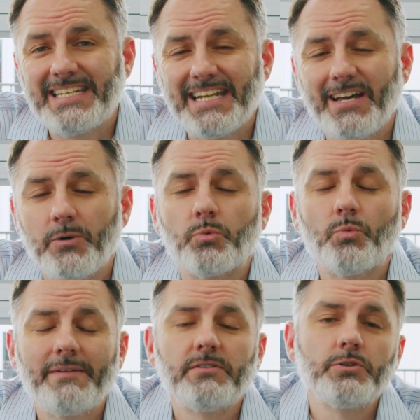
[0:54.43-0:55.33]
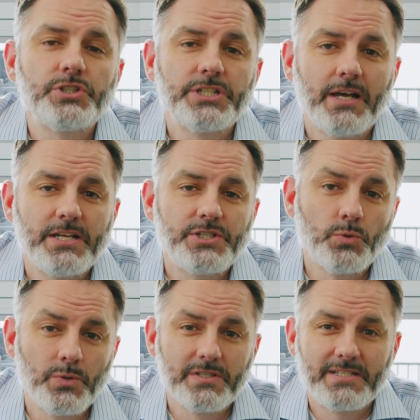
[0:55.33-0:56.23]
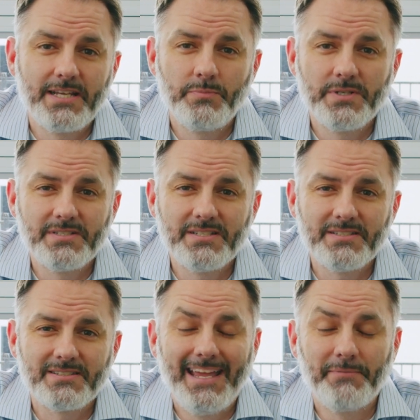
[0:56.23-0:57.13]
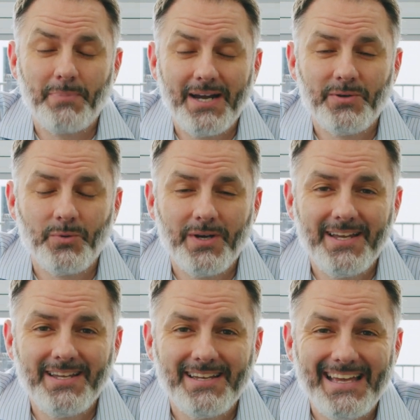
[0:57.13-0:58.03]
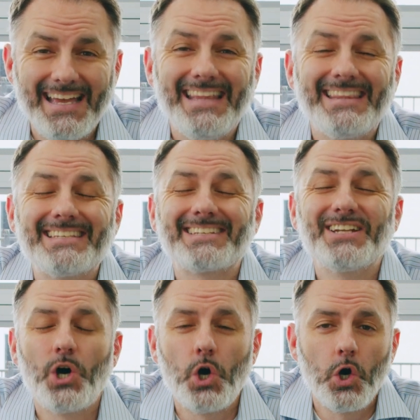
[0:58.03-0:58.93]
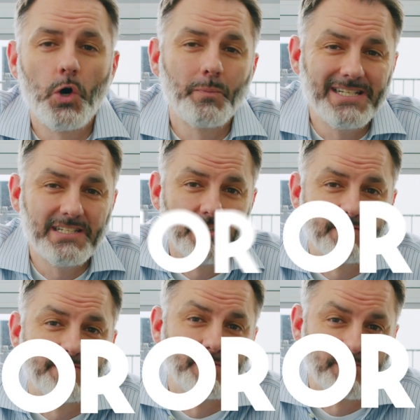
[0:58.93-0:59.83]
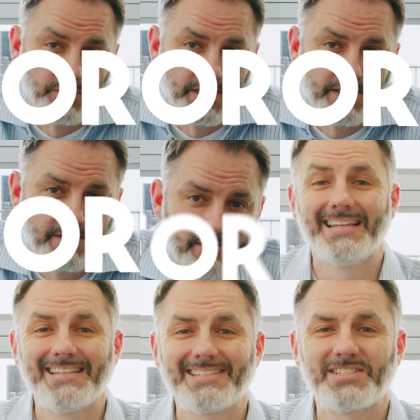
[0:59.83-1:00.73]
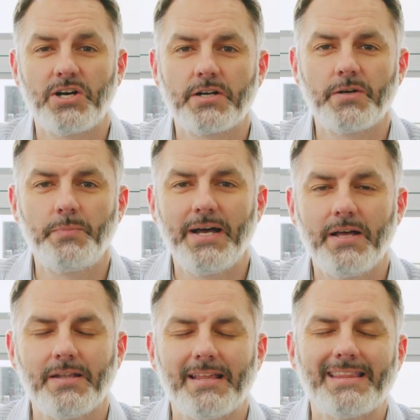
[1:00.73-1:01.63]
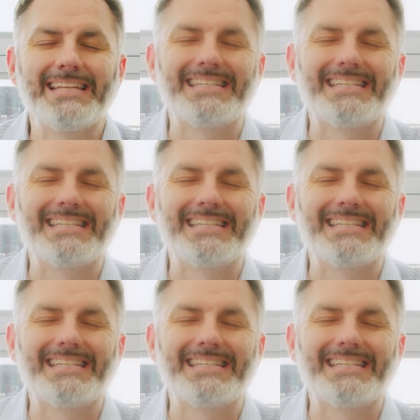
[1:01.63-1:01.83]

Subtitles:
can help revolutionize your real estate business. And by the way, this can all be done for free. Let's talk about the